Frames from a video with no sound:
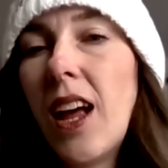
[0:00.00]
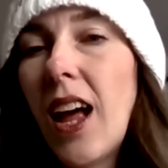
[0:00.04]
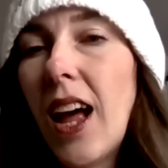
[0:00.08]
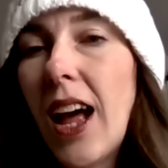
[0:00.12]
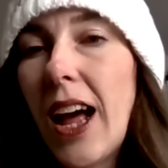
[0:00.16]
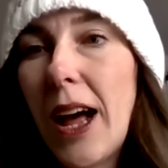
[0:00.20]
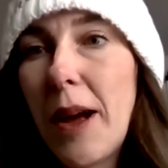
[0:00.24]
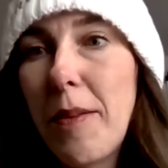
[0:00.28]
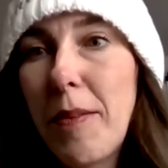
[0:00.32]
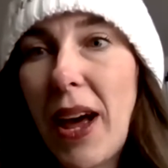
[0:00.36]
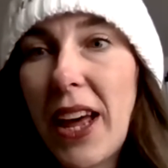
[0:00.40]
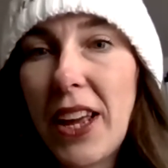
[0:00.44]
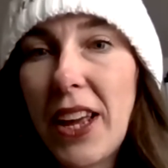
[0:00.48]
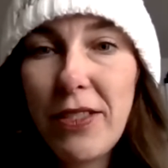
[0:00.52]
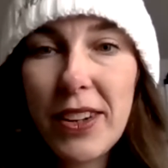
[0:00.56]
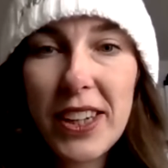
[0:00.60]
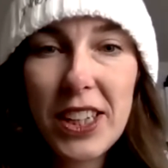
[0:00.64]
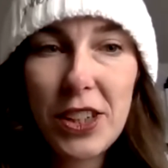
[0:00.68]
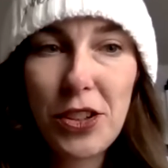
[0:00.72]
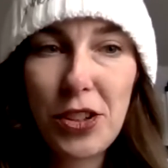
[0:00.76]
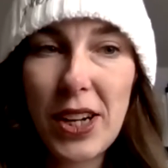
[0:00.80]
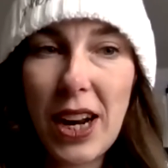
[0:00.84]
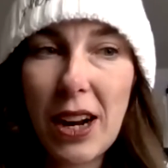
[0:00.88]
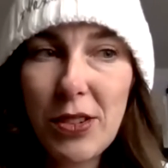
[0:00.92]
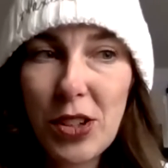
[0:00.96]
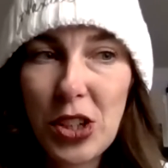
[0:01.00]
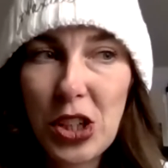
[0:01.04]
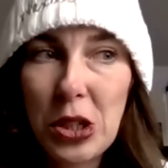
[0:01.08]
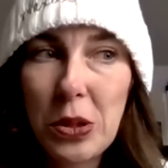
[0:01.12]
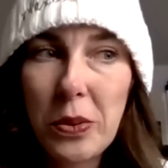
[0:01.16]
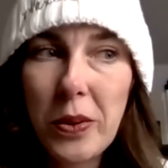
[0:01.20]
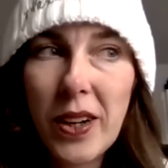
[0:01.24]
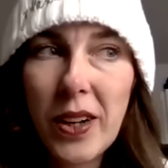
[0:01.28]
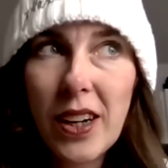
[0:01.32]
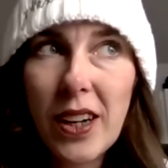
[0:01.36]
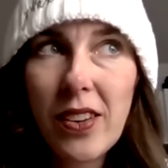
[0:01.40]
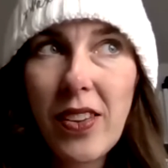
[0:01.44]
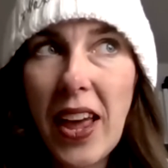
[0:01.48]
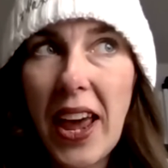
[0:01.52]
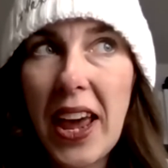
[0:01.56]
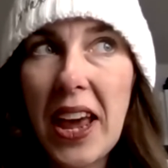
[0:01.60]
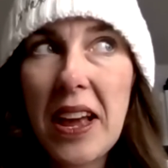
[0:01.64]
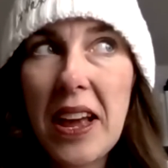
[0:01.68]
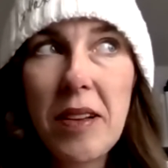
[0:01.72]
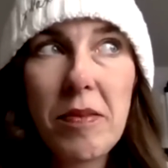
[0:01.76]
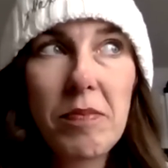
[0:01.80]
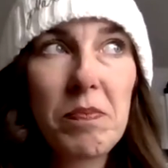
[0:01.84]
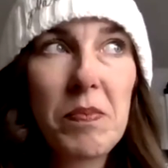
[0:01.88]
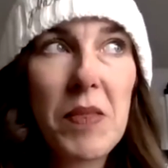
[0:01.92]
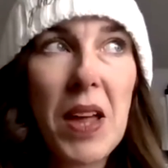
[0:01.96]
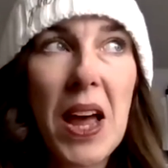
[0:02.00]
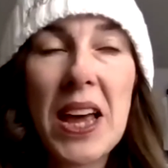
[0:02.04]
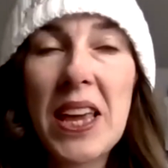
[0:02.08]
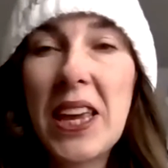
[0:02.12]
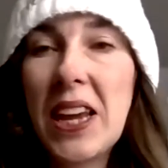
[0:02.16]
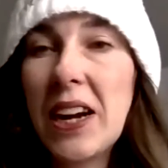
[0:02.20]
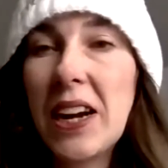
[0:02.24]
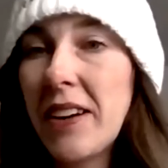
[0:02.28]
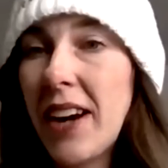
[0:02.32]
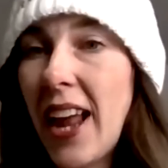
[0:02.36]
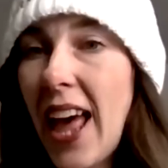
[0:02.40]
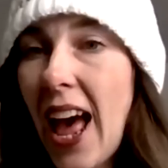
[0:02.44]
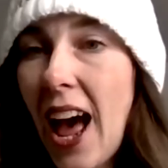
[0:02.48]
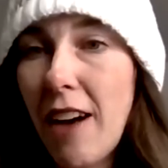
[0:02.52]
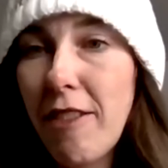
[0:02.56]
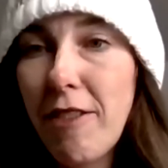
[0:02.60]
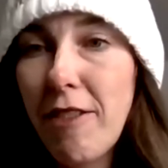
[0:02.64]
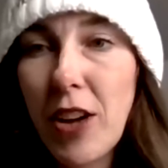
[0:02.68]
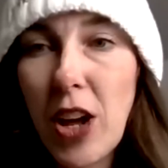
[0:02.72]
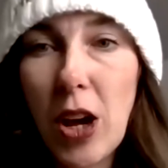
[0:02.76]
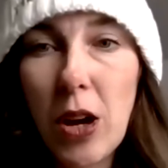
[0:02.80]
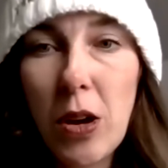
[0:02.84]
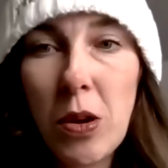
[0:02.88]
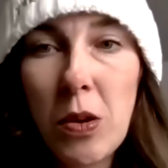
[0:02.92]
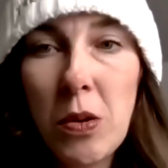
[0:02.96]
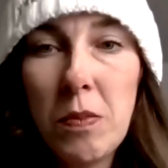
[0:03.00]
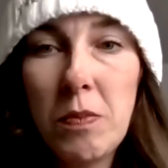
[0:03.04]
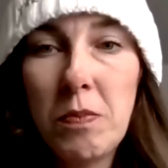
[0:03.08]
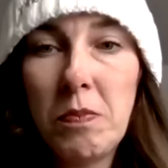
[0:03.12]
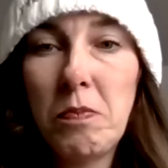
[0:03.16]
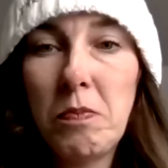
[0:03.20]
I'd reached out to her like a year and a half ago.